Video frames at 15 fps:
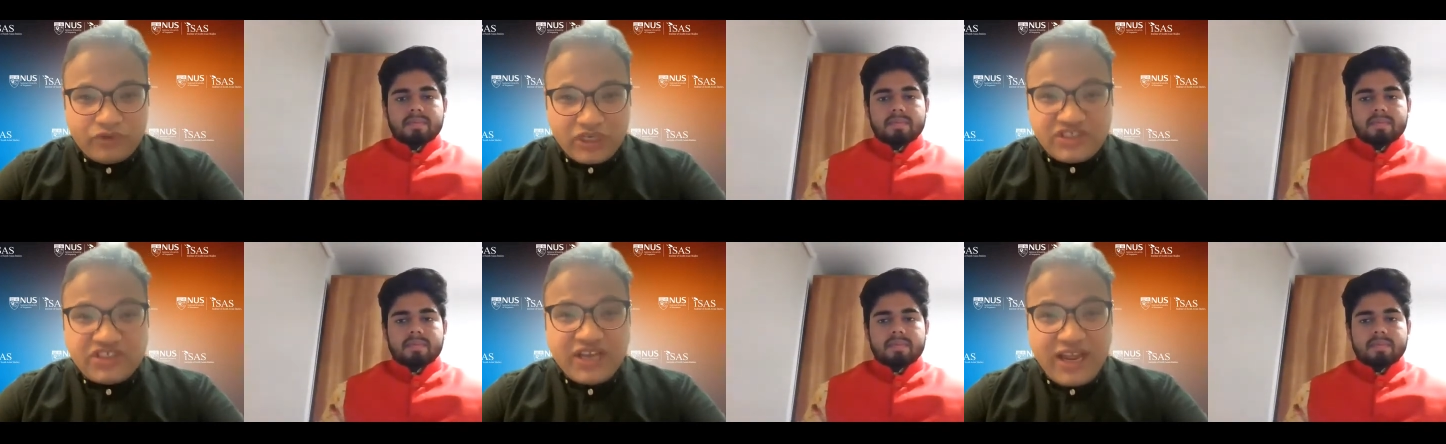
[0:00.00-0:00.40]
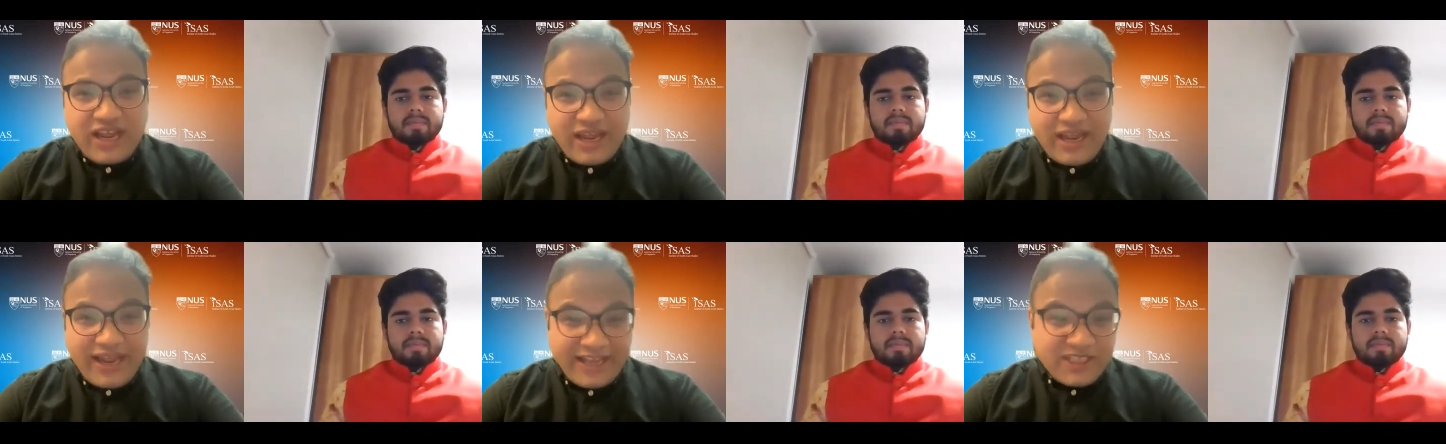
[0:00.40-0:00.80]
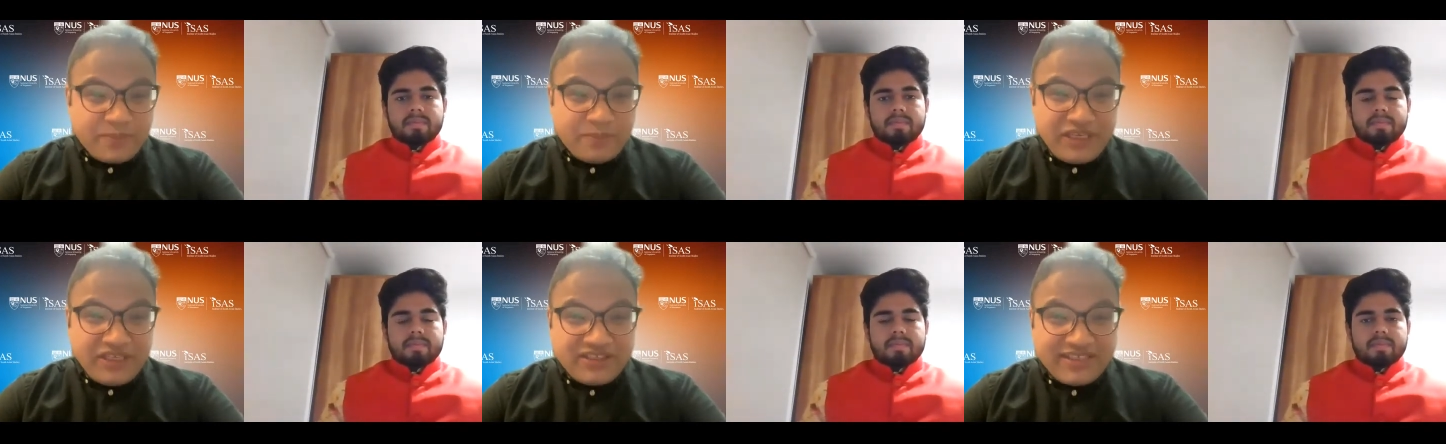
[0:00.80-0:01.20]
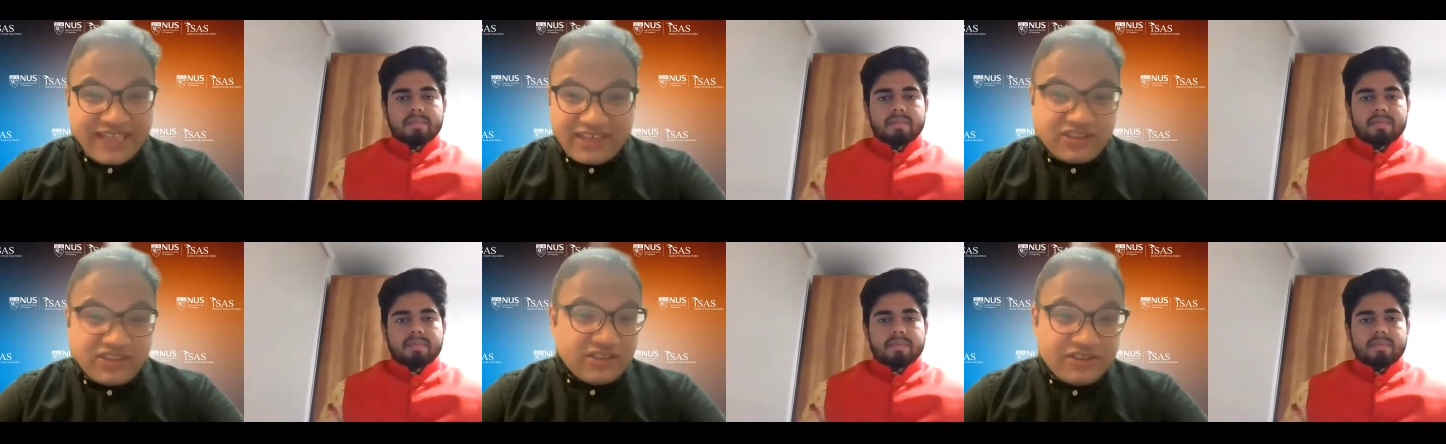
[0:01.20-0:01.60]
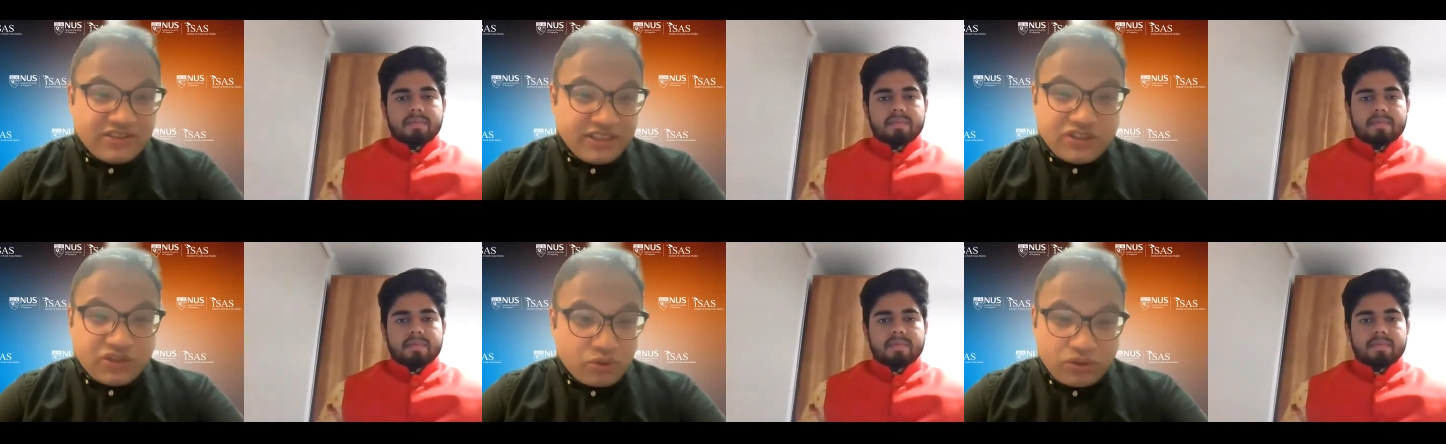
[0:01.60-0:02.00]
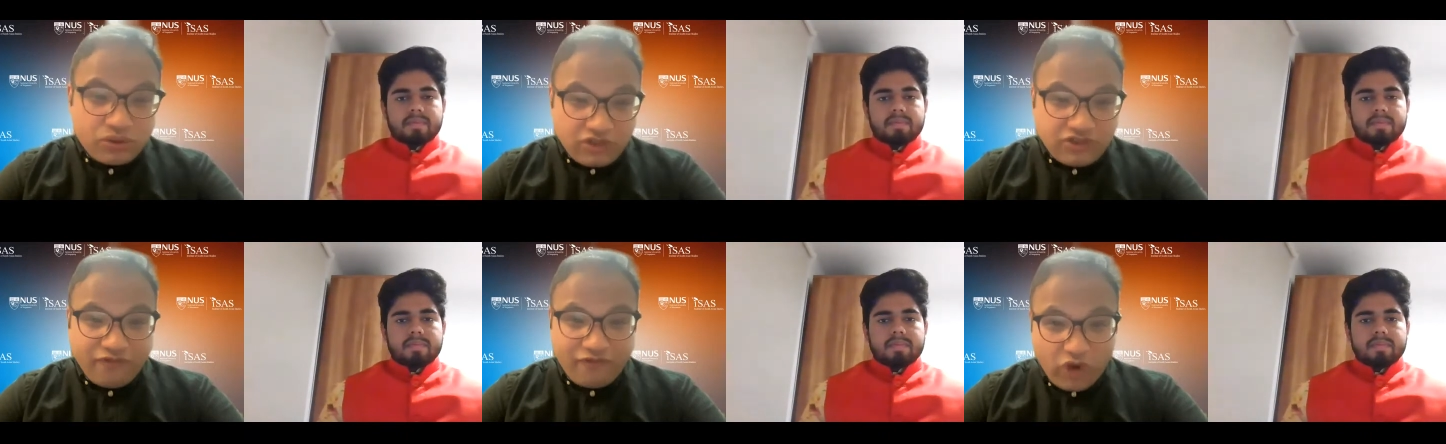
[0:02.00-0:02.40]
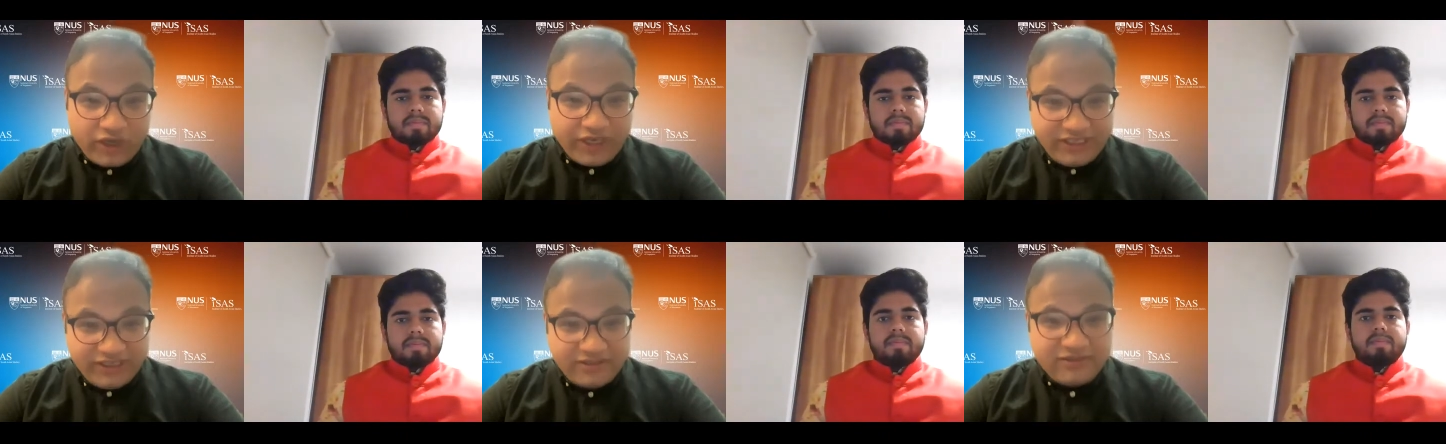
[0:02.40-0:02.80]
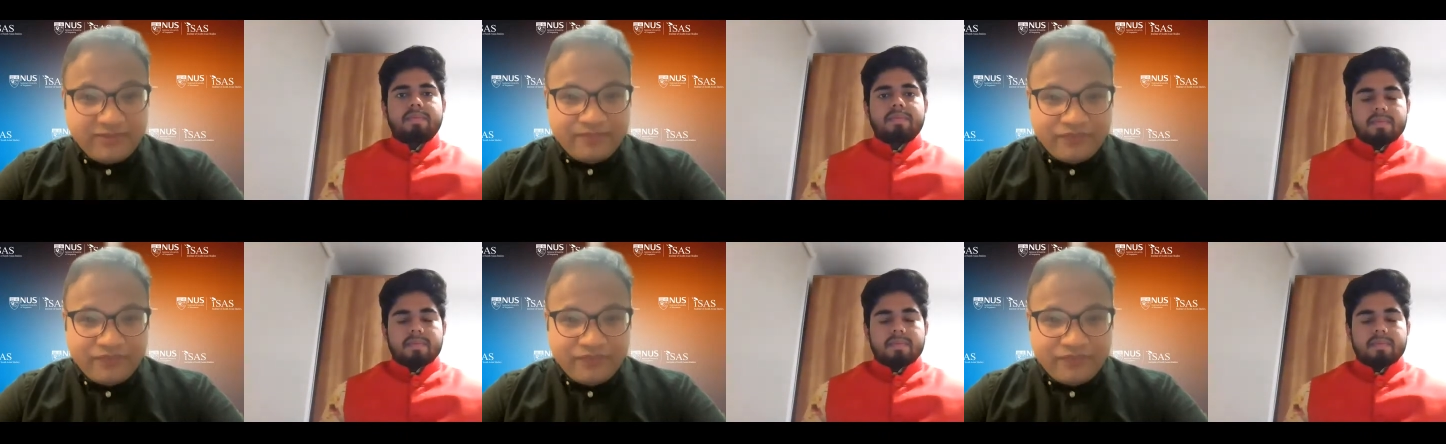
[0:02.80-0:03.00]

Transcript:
Speaker 1: Russia has been sanctioned since two thousand fourteen.